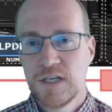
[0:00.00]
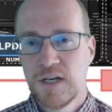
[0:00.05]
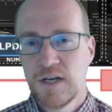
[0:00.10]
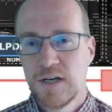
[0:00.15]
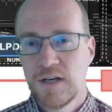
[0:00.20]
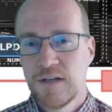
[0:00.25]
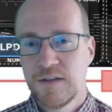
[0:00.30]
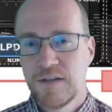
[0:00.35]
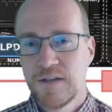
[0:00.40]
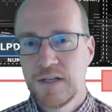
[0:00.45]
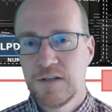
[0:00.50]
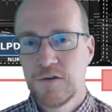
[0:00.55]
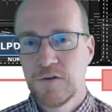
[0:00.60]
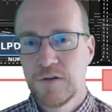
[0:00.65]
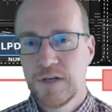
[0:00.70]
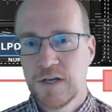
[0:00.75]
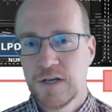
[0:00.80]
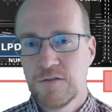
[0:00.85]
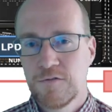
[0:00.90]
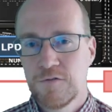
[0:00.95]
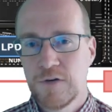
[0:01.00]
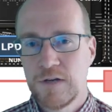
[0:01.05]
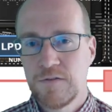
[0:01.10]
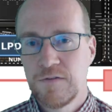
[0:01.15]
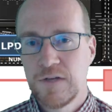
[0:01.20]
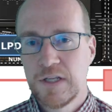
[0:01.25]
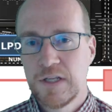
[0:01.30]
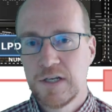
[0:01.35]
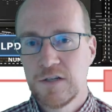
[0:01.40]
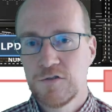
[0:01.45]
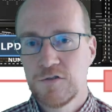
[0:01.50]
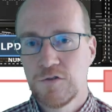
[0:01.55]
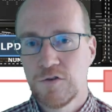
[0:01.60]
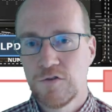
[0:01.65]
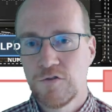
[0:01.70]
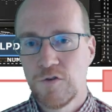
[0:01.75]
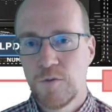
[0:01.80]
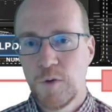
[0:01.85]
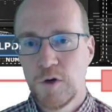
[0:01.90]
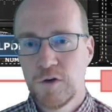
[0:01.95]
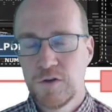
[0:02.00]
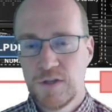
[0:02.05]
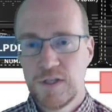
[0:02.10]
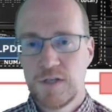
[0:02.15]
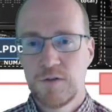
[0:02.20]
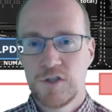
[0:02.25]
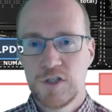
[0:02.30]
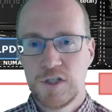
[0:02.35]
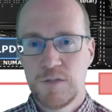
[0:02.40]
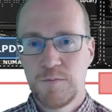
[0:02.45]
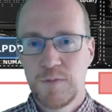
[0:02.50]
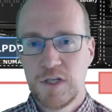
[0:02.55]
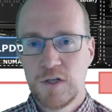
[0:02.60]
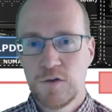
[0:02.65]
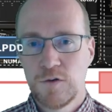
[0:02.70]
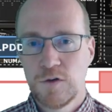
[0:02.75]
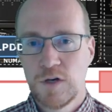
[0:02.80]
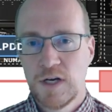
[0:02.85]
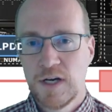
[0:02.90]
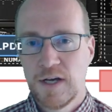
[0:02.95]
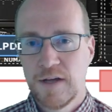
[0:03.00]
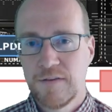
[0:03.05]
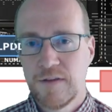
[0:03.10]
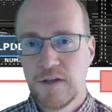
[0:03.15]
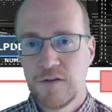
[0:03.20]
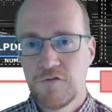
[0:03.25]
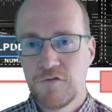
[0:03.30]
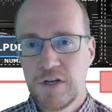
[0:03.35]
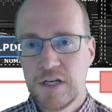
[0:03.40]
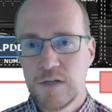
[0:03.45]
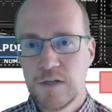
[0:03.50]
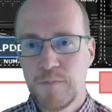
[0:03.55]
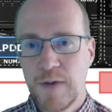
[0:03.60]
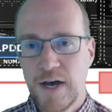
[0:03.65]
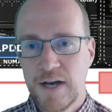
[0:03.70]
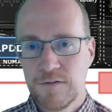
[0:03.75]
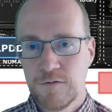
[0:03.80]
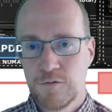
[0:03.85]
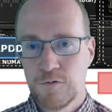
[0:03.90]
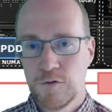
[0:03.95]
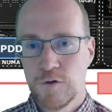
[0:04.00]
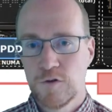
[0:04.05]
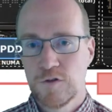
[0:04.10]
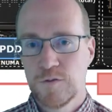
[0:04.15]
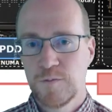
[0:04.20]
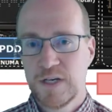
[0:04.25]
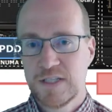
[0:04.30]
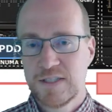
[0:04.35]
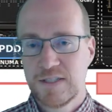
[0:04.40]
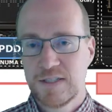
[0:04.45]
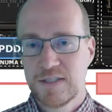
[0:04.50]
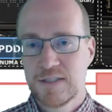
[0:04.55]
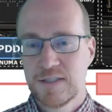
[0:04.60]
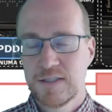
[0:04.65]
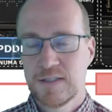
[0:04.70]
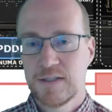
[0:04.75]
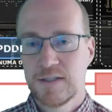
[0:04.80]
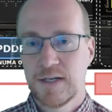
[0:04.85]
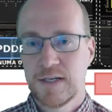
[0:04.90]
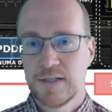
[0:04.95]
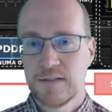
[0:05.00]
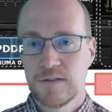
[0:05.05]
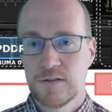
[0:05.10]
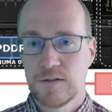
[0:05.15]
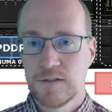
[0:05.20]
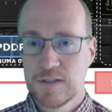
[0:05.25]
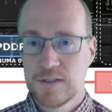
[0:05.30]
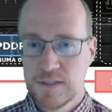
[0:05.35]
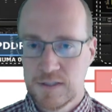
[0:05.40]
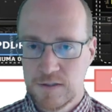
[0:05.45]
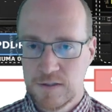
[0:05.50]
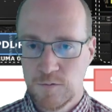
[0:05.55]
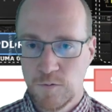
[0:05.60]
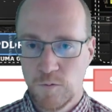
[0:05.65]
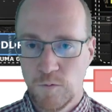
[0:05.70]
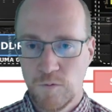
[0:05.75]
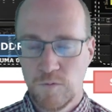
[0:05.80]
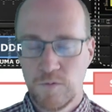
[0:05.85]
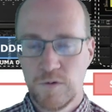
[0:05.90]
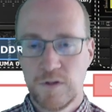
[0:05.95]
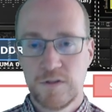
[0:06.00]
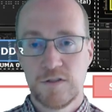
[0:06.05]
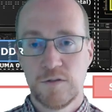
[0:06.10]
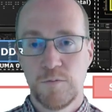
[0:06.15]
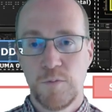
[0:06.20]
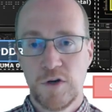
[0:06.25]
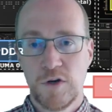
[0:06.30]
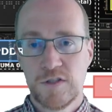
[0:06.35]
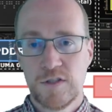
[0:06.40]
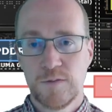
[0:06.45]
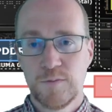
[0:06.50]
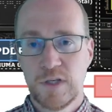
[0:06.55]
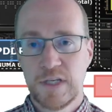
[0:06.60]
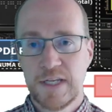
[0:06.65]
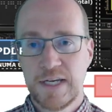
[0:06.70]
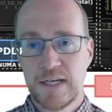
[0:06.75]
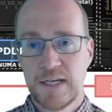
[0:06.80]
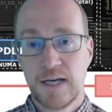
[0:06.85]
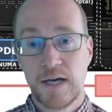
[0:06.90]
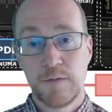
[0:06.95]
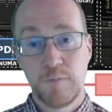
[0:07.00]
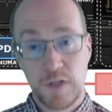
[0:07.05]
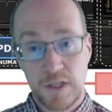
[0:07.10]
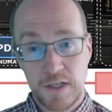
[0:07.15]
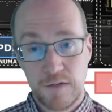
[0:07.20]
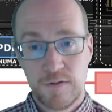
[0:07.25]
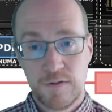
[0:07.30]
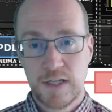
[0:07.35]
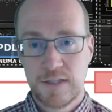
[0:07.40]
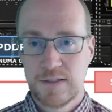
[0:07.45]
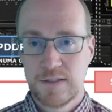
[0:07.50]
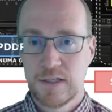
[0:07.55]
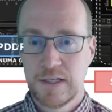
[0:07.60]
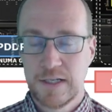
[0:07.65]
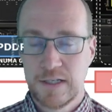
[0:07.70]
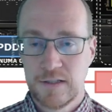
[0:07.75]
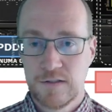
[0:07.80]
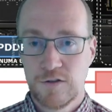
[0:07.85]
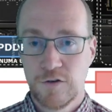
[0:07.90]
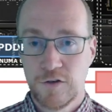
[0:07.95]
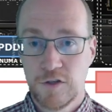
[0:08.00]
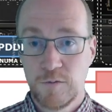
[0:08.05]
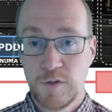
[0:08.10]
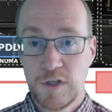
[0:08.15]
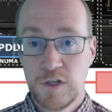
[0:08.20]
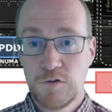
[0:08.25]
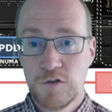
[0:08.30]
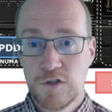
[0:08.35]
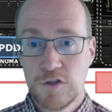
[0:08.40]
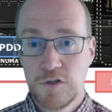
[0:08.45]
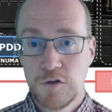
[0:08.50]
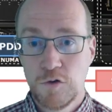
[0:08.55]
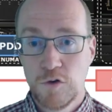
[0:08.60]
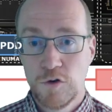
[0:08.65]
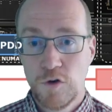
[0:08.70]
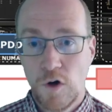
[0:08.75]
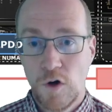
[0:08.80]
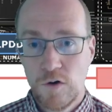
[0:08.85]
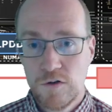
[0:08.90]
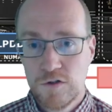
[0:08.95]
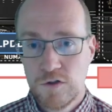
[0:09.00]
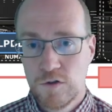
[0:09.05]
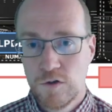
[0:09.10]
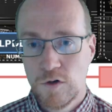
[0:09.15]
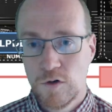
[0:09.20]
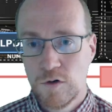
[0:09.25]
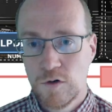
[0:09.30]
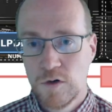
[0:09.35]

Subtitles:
then connect through NVLink to a remote GPU, and then read it back through those buses. Right? So this is a possible link. I believe that's the link that's going to be used. You could also go